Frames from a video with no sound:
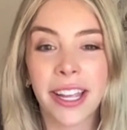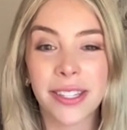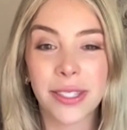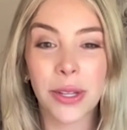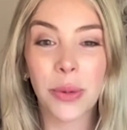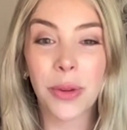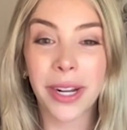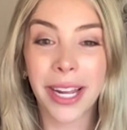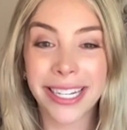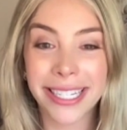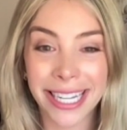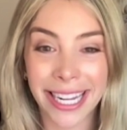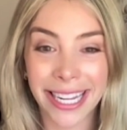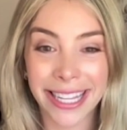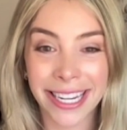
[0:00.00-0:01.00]
So what I
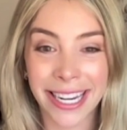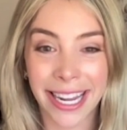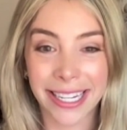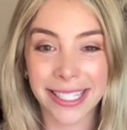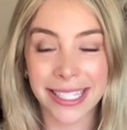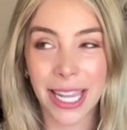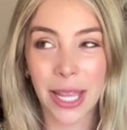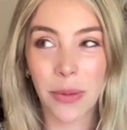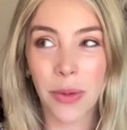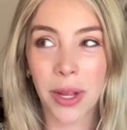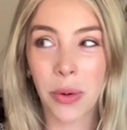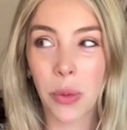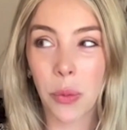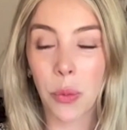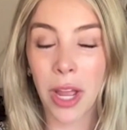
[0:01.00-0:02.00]
did the next day
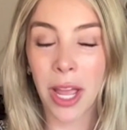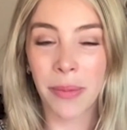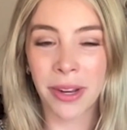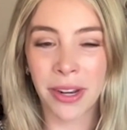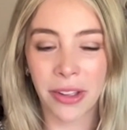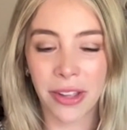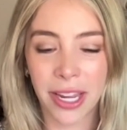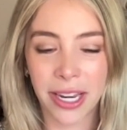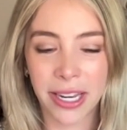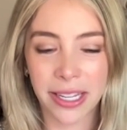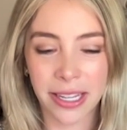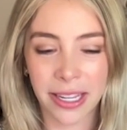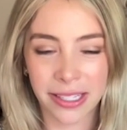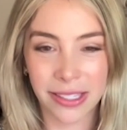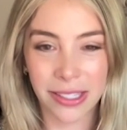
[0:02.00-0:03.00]
when Robinhood
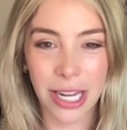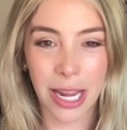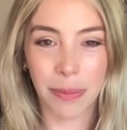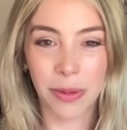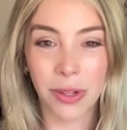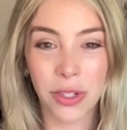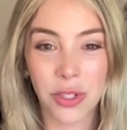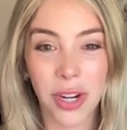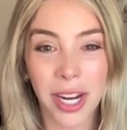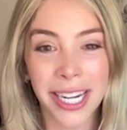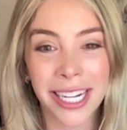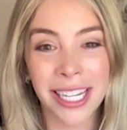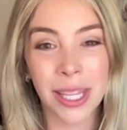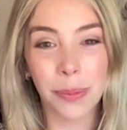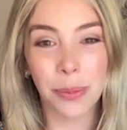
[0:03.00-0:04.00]
stopped their
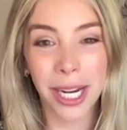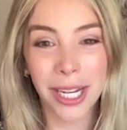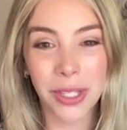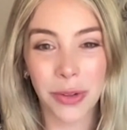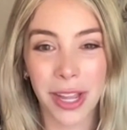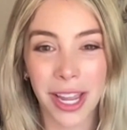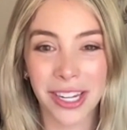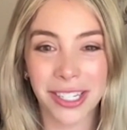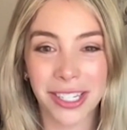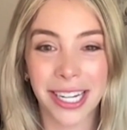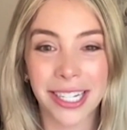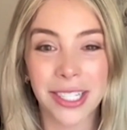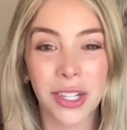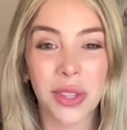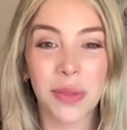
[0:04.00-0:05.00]
trading and the price crashed, I
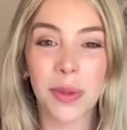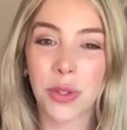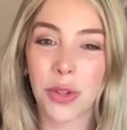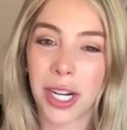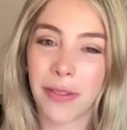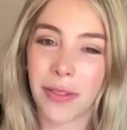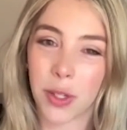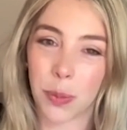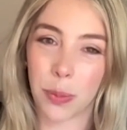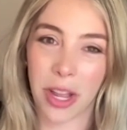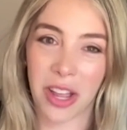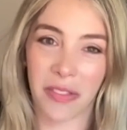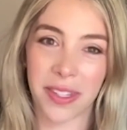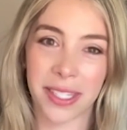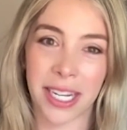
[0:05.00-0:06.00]
took the majority of those
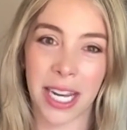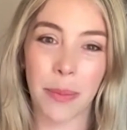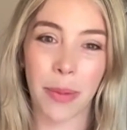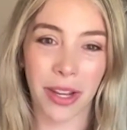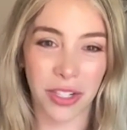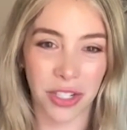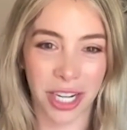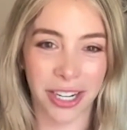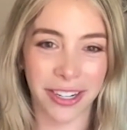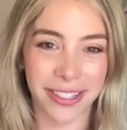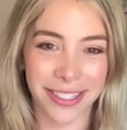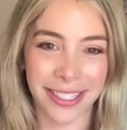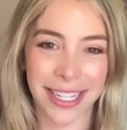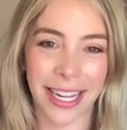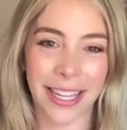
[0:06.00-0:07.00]
profits and I bought shares
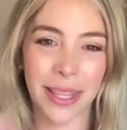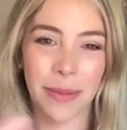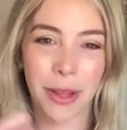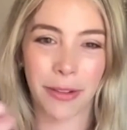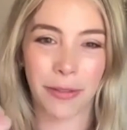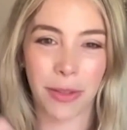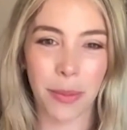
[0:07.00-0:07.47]
to take them off the